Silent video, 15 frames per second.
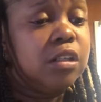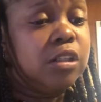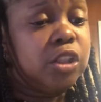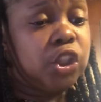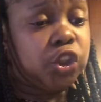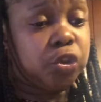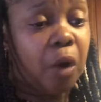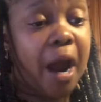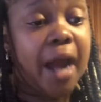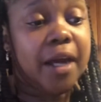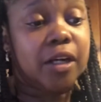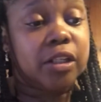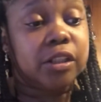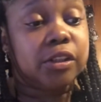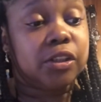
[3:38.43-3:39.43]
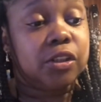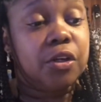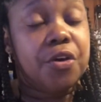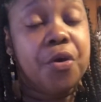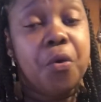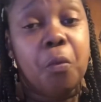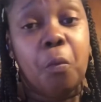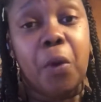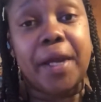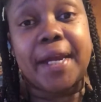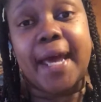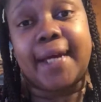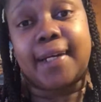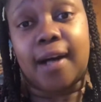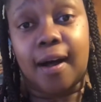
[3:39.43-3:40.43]
Trials, when
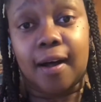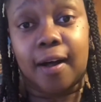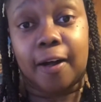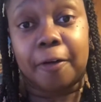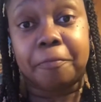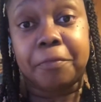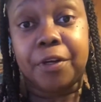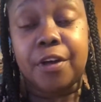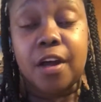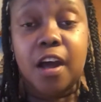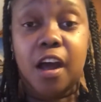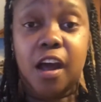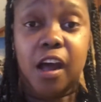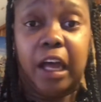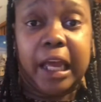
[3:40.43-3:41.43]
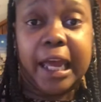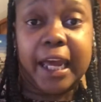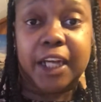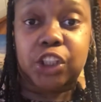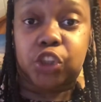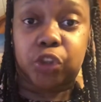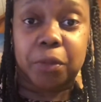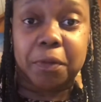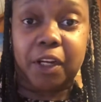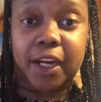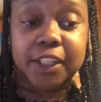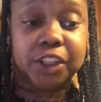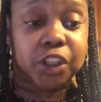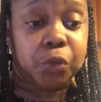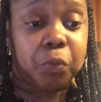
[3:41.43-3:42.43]
they come, and
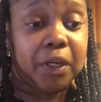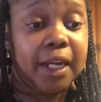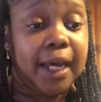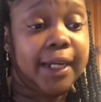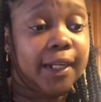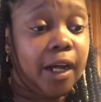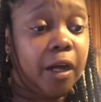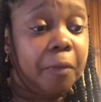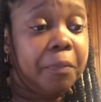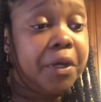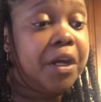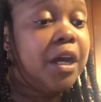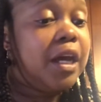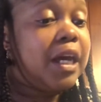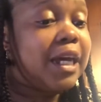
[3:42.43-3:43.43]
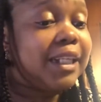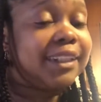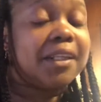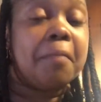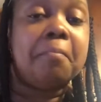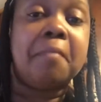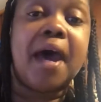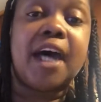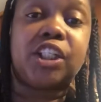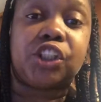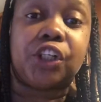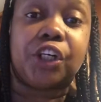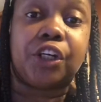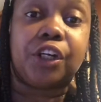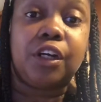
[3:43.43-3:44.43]
tribulations, when they come, it's a
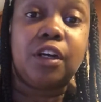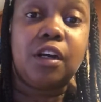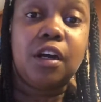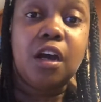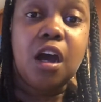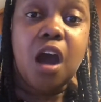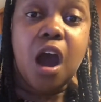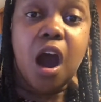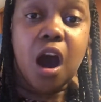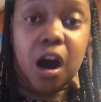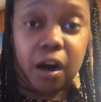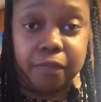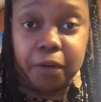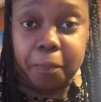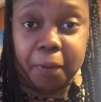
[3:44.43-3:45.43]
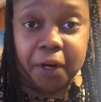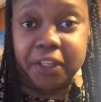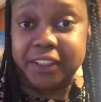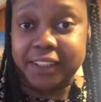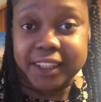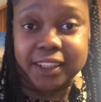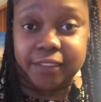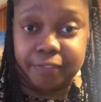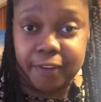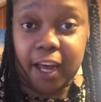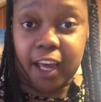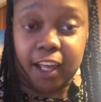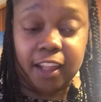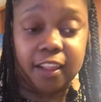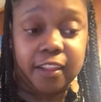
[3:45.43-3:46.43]
measure of a person's faith.